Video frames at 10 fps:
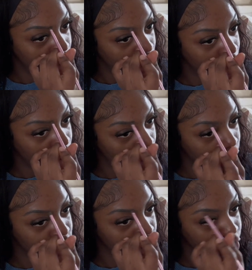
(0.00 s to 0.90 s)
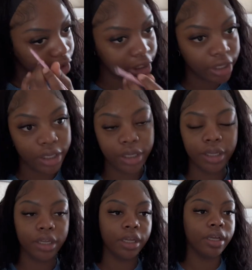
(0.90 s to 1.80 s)
and I was hungry.
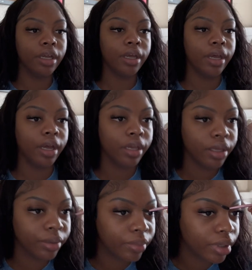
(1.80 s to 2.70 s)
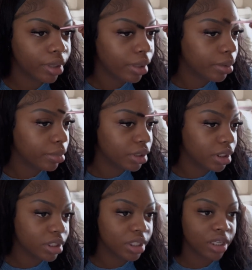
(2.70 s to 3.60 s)
I am. But
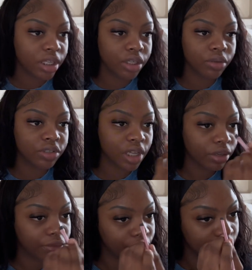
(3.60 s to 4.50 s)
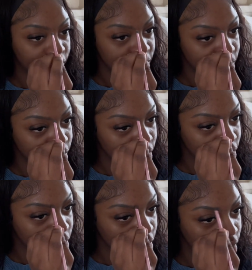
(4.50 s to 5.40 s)
this ain't no sacrifice.
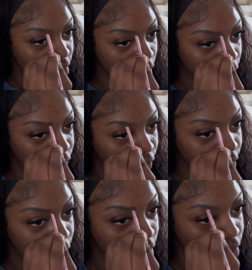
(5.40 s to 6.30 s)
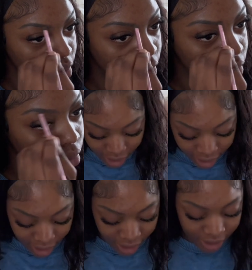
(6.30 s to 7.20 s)
It's an offering. So I
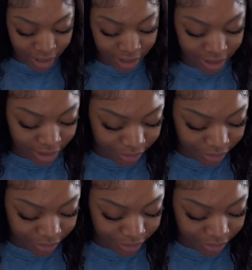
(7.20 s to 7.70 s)
had like